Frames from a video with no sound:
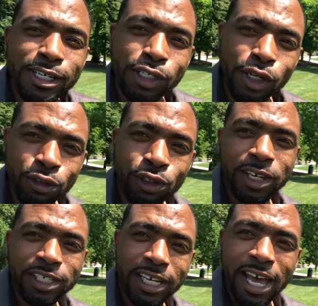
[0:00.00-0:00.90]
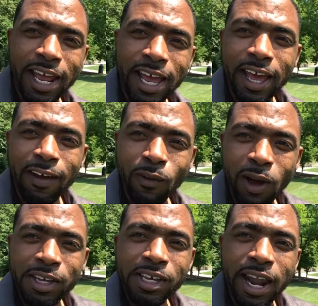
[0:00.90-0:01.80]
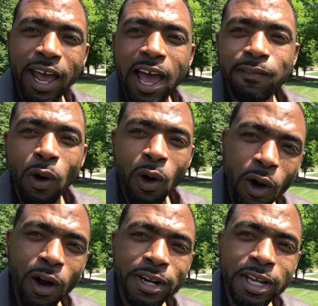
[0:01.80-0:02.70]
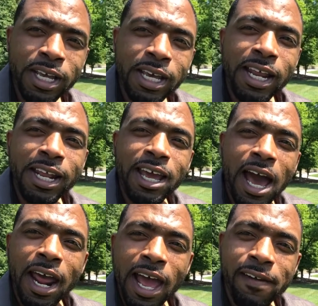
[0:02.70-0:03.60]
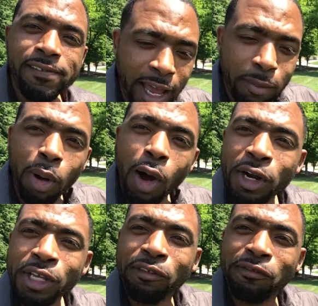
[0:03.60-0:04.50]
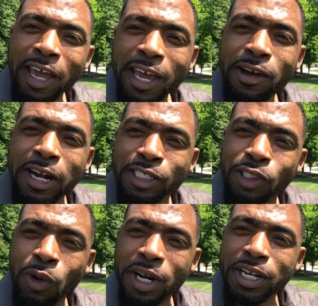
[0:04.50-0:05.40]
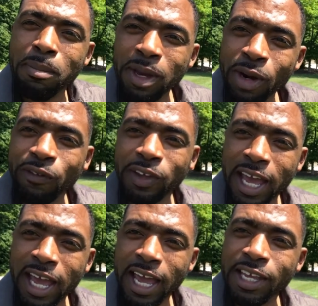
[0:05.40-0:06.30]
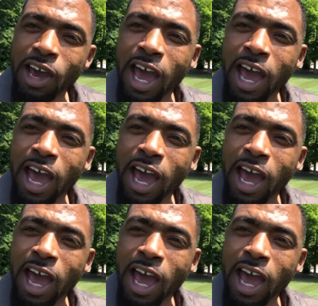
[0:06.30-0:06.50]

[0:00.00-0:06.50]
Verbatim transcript: There's two tricks you gotta have. One, you gotta have a horn, and then you gotta have that part of your finger that's sort of in the middle of your hand.